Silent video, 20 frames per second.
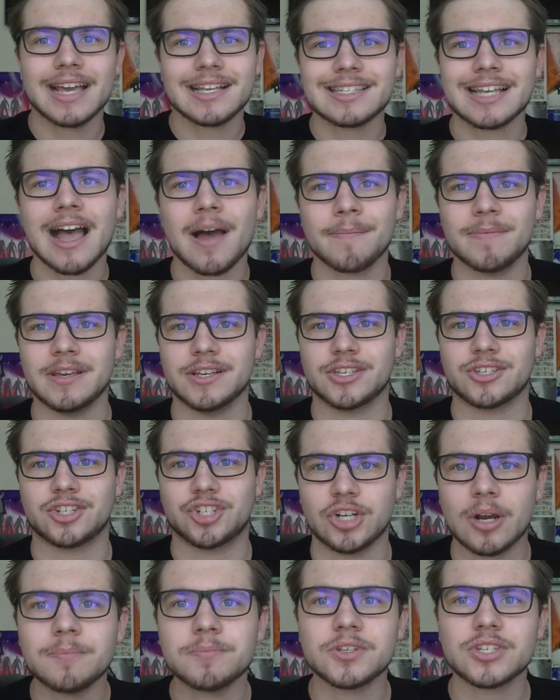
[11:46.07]
it's obvious.
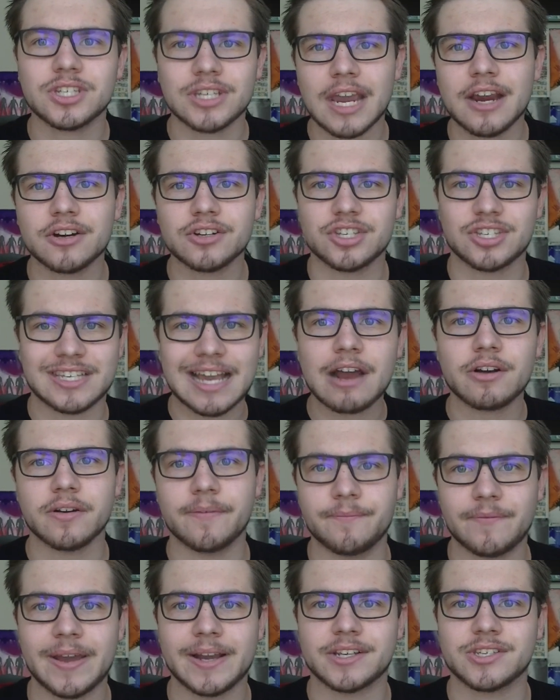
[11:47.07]
Jump scare sound
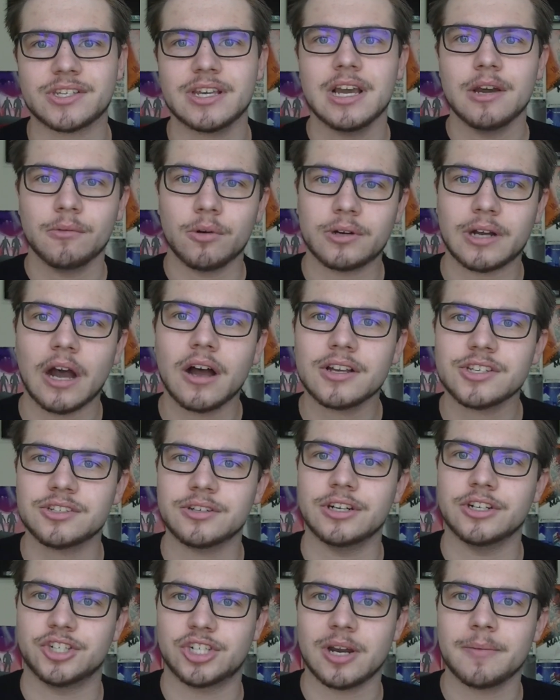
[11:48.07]
effects will cause you
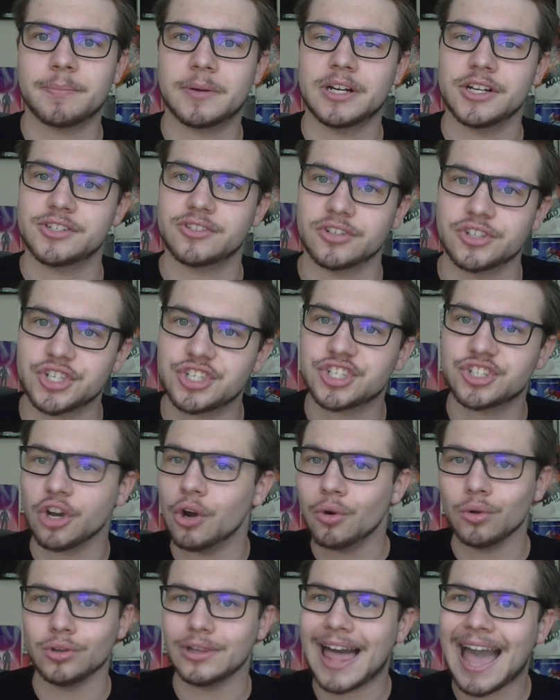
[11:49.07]
to jump because they're
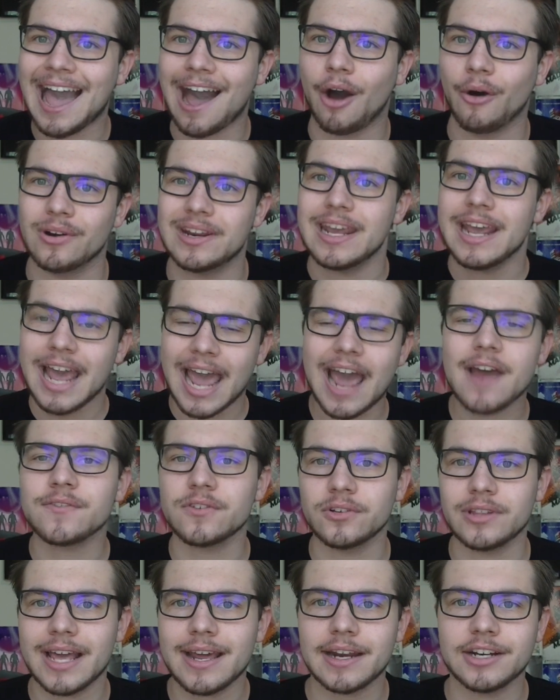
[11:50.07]
so loud.
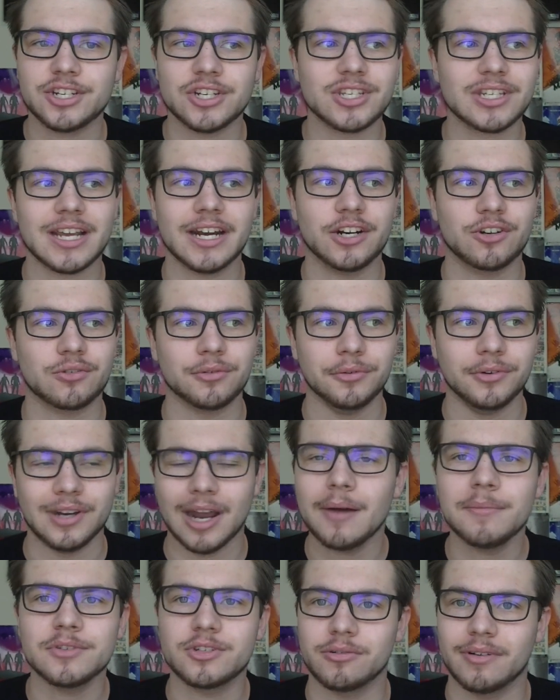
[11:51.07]
After that, I just kind of grew
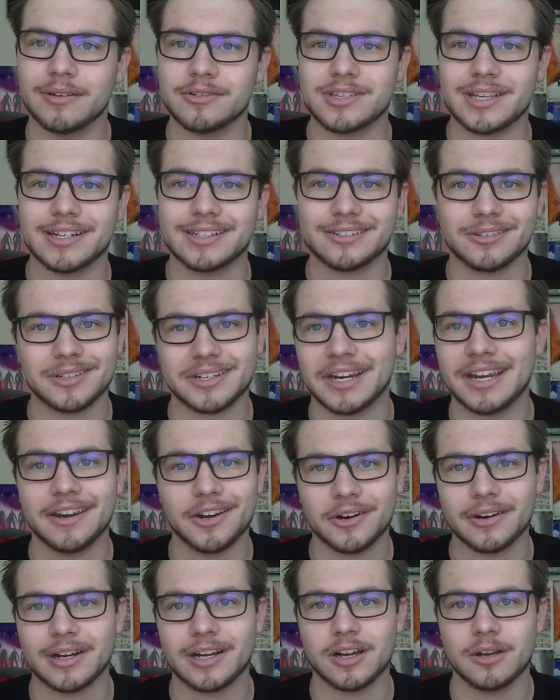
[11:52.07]
numb to it. I was like, okay,
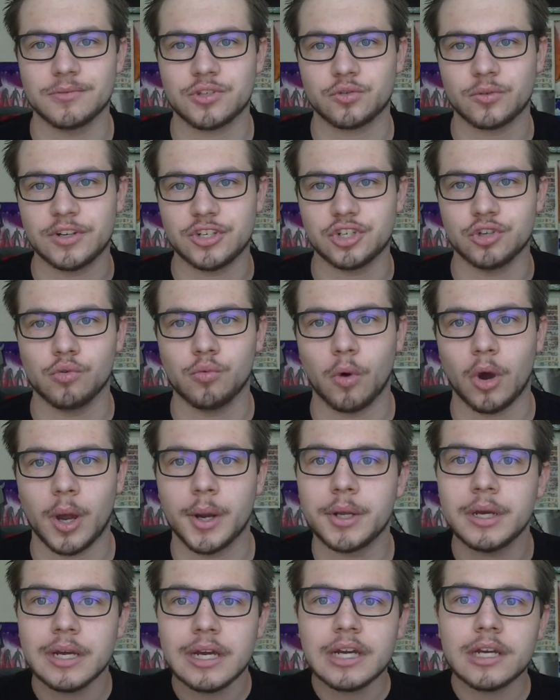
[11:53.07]
here it comes. 3, 2,
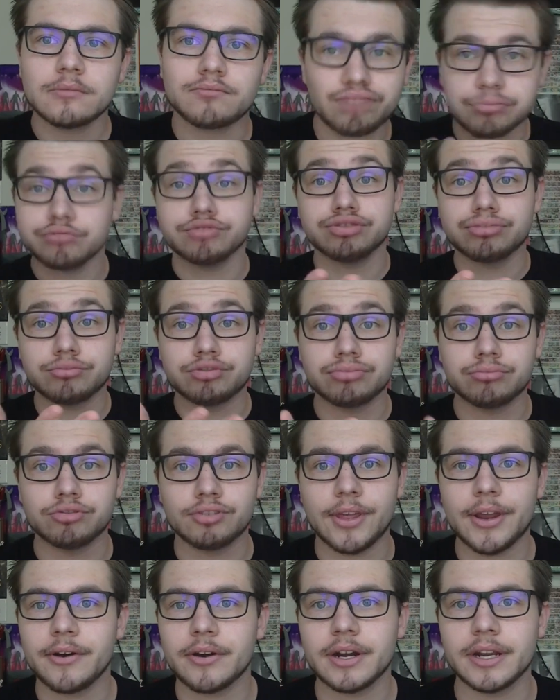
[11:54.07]
1.
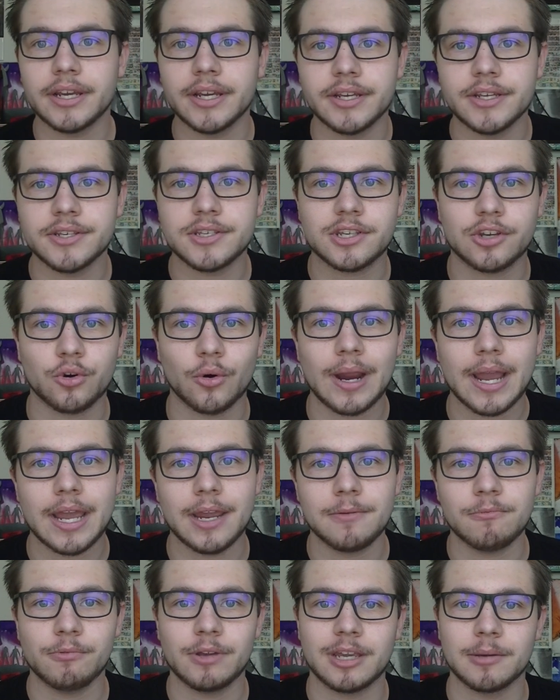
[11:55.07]
There it is.
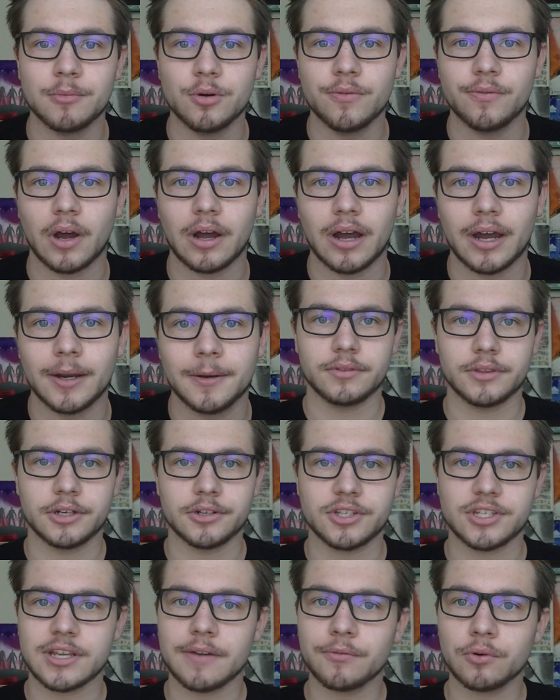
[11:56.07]
Great. We can move on.
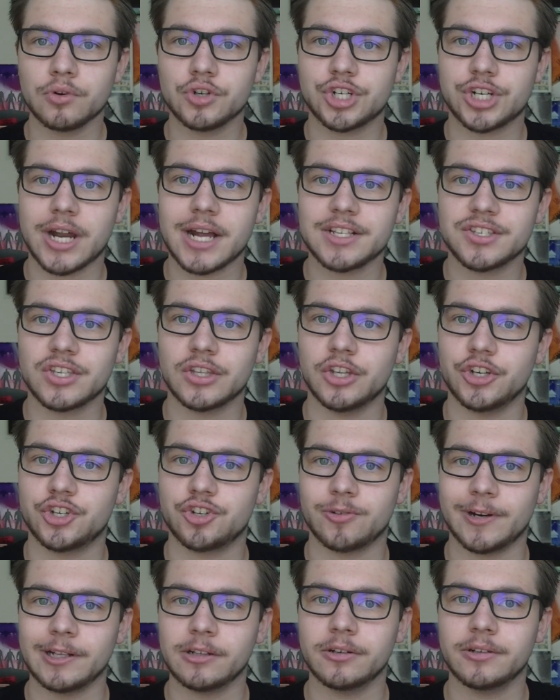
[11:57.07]
There's several shots in the
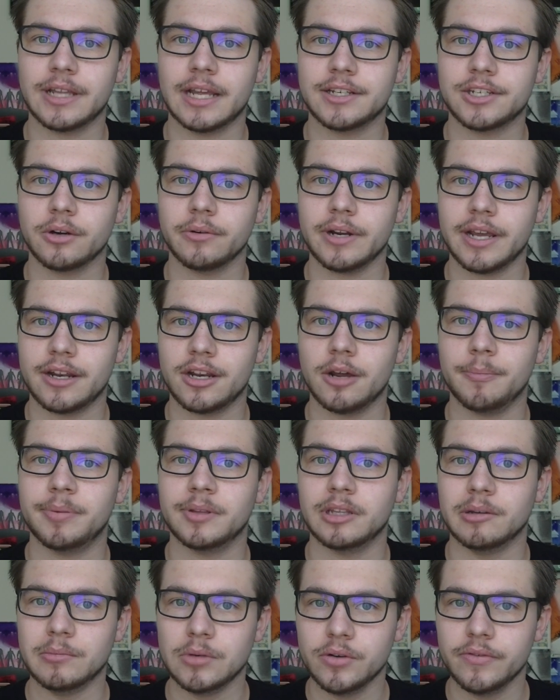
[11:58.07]
trailer that don't end up
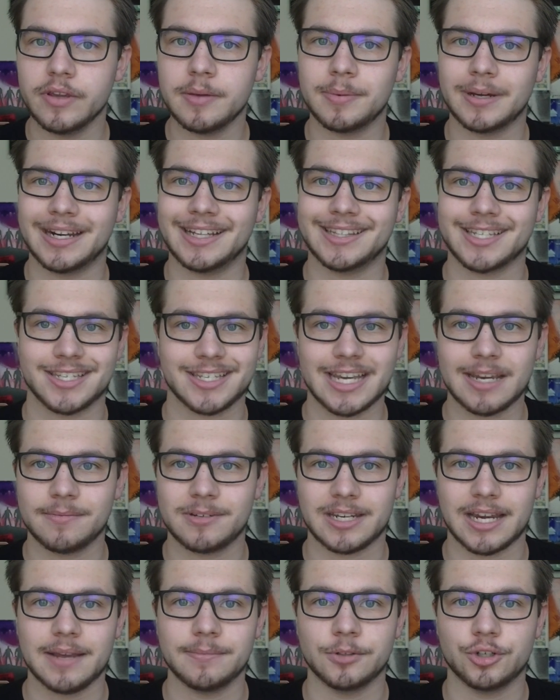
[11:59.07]
in the movie, but at the same
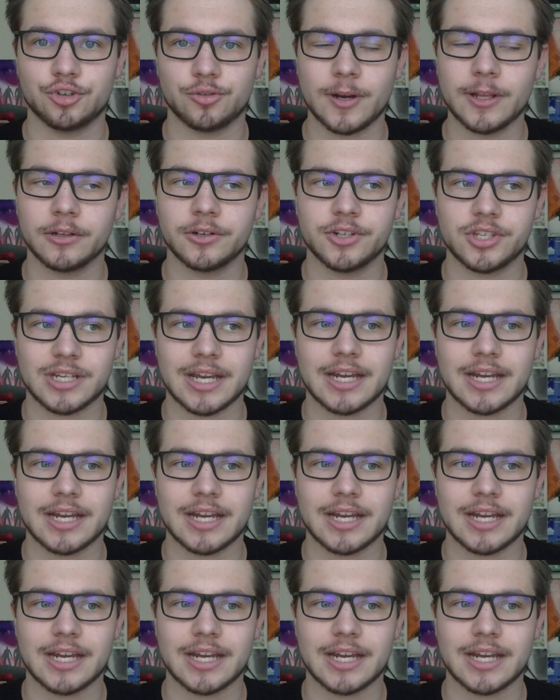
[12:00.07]
time, the trailers